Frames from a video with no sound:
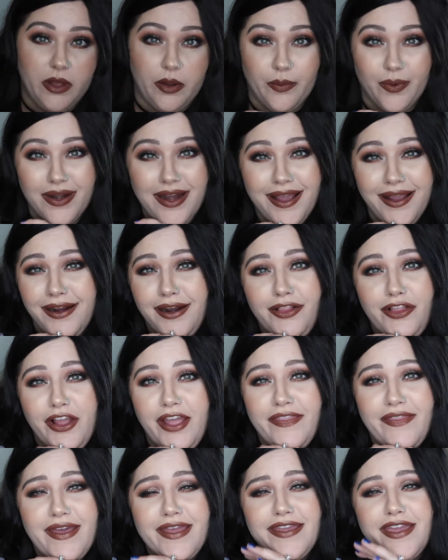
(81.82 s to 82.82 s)
but we're not going to
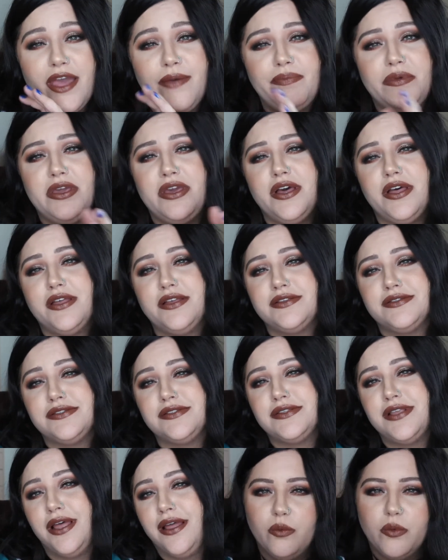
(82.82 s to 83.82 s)
look at that yet
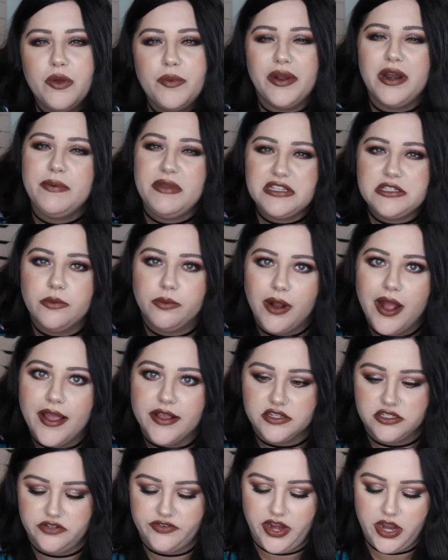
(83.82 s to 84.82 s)
because we want to be
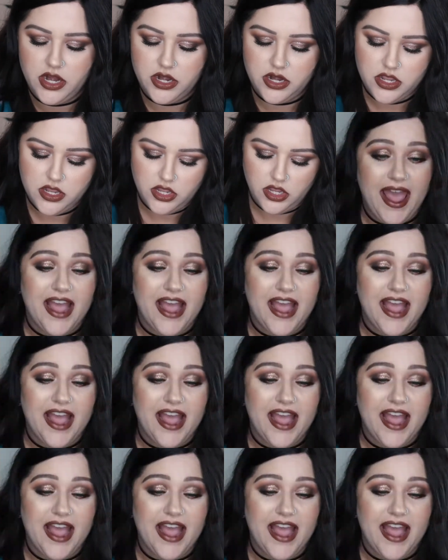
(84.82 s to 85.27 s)
surprised, right?